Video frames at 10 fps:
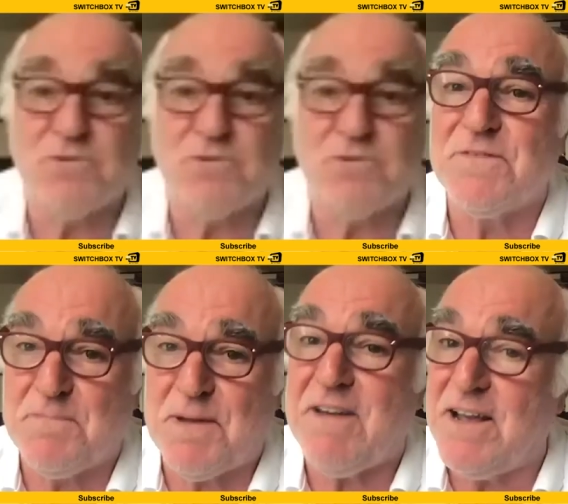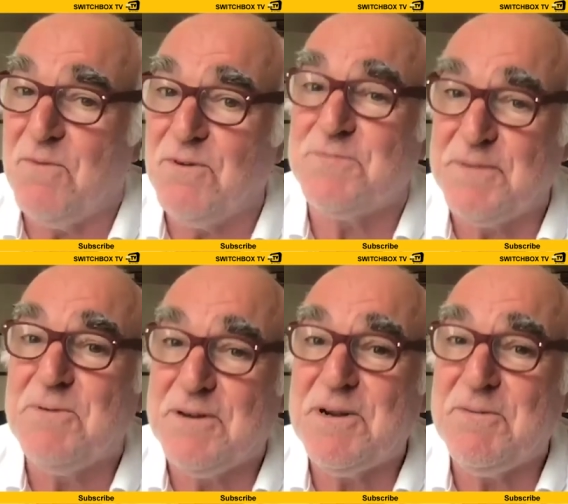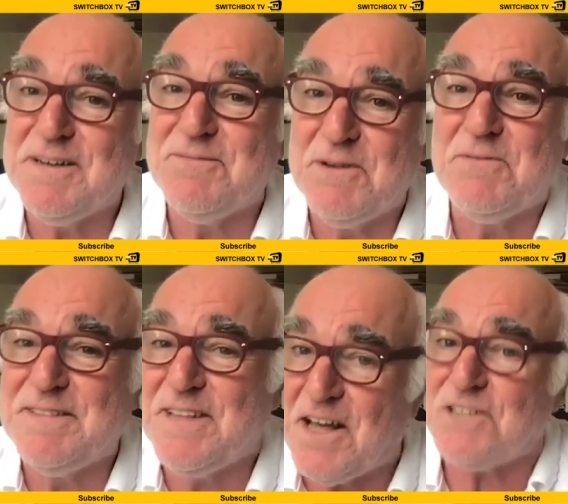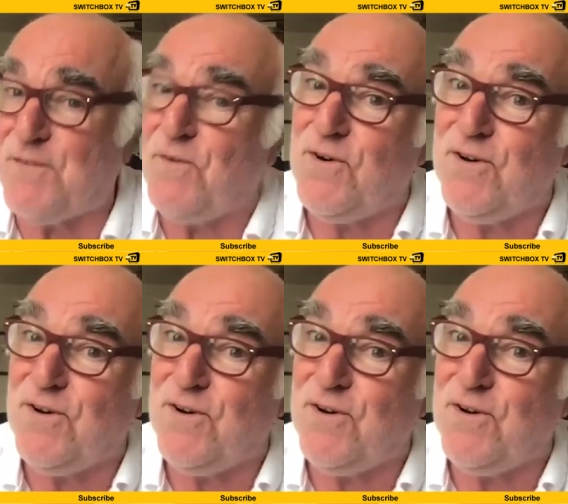they're called, the Perry Awards. We were in the last four.